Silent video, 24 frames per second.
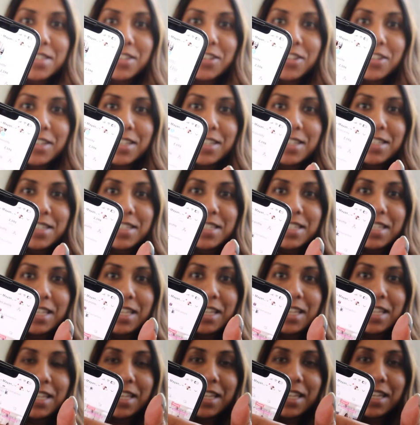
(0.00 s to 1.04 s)
so you can
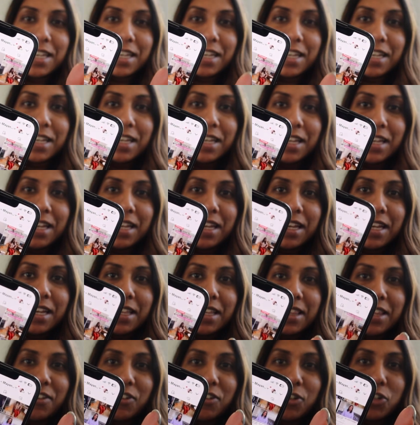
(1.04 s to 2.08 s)
see here
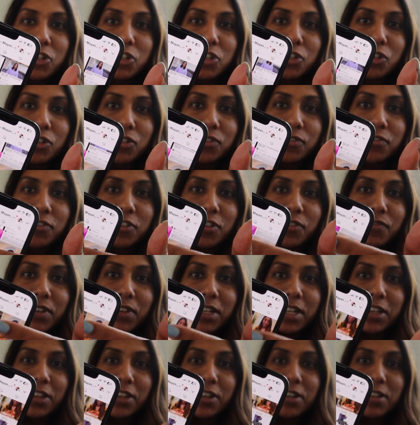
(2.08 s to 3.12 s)
they're all short form
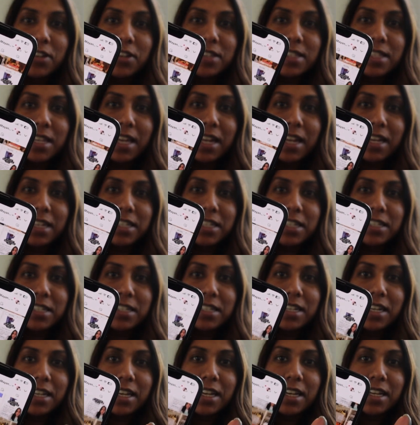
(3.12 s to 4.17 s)
videos and I just
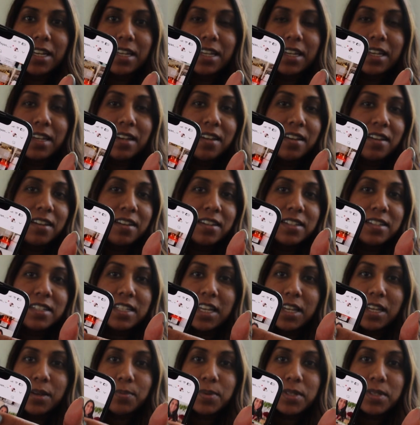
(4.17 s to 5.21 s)
share
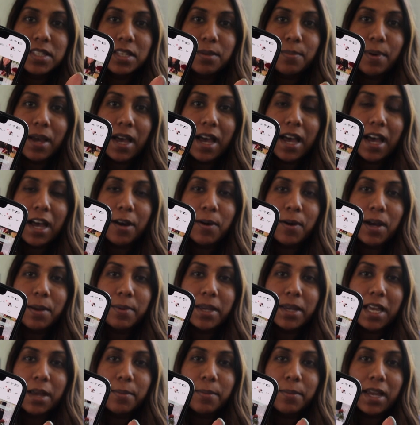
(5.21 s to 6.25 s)
tips about how I
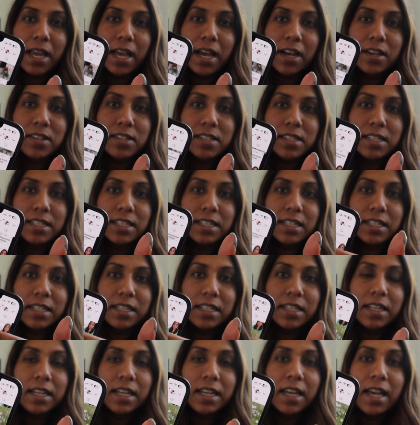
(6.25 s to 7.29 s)
became a
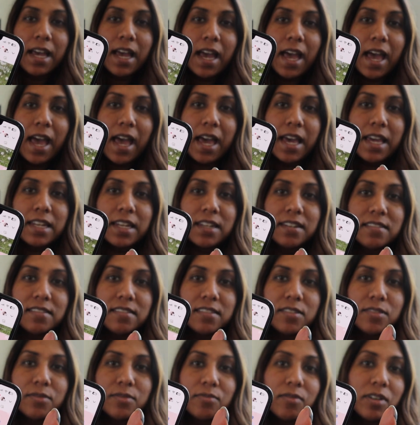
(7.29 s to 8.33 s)
counsellor
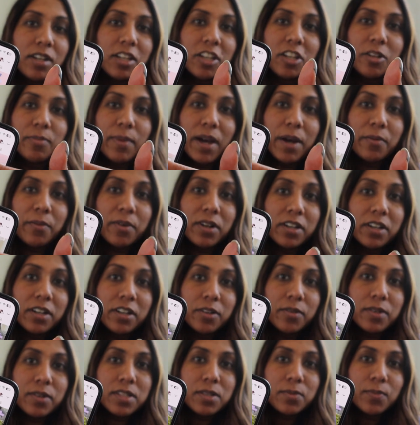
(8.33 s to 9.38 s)
and what you might want to
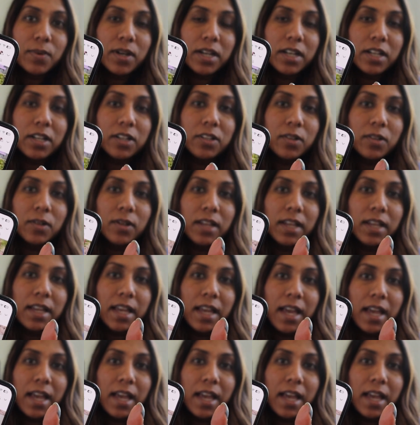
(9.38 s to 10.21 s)
know as well,